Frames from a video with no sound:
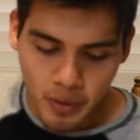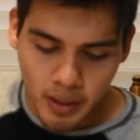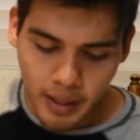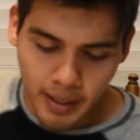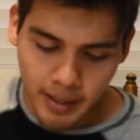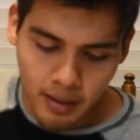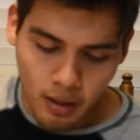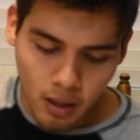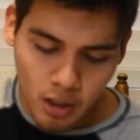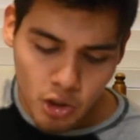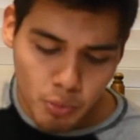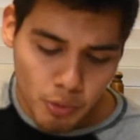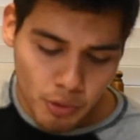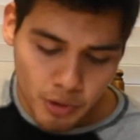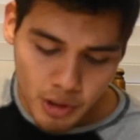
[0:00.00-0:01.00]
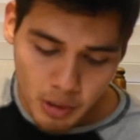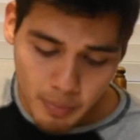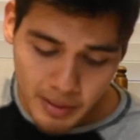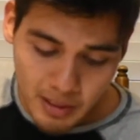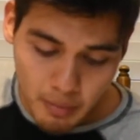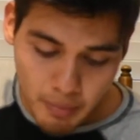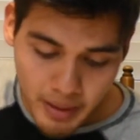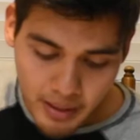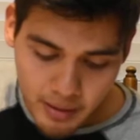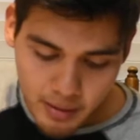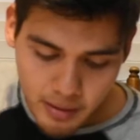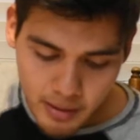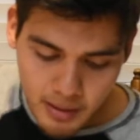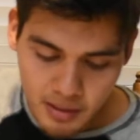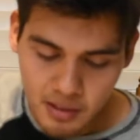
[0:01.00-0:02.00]
And entrepreneurship as a
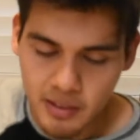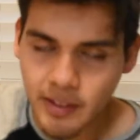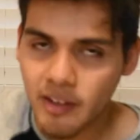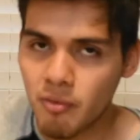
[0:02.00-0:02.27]
method is a set